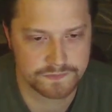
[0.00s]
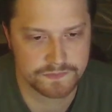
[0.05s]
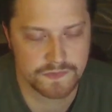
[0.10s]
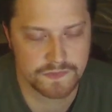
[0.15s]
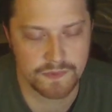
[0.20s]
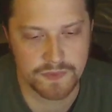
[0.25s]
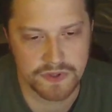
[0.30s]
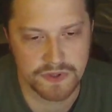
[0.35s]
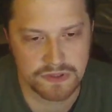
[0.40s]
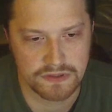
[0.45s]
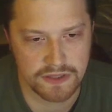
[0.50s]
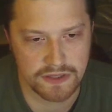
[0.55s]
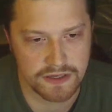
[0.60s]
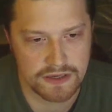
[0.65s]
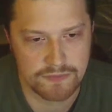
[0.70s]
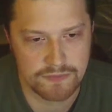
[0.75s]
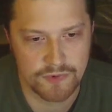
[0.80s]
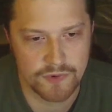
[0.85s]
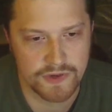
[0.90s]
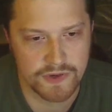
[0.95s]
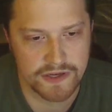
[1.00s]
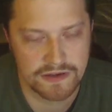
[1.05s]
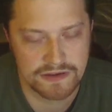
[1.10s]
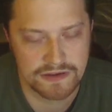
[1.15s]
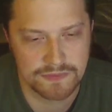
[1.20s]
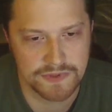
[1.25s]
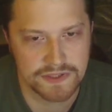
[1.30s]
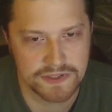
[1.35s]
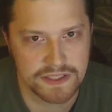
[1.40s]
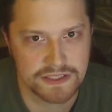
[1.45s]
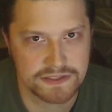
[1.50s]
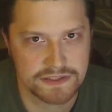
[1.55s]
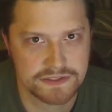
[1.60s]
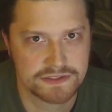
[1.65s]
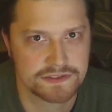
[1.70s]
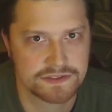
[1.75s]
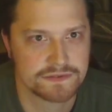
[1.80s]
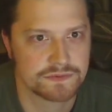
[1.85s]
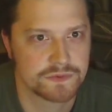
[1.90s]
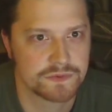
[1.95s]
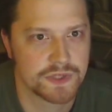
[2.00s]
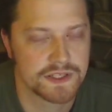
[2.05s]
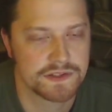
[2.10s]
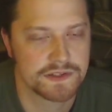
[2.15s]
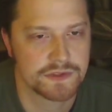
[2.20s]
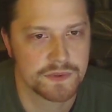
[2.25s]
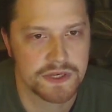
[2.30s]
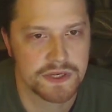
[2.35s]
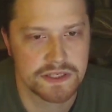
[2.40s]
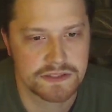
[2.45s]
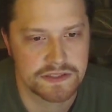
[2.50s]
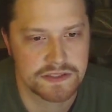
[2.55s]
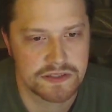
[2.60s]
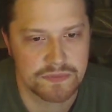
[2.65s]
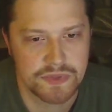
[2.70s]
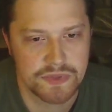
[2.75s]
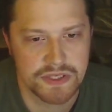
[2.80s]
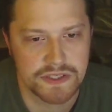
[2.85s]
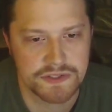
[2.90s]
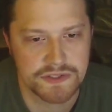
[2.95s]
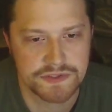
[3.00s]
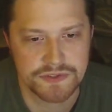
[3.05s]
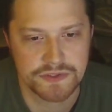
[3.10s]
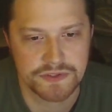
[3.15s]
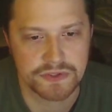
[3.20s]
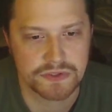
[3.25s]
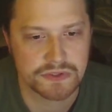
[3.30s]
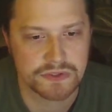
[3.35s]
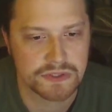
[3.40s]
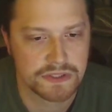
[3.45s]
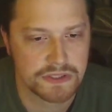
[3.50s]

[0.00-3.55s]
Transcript: I mean, I am who I am and that's what it, the way it's going to be. So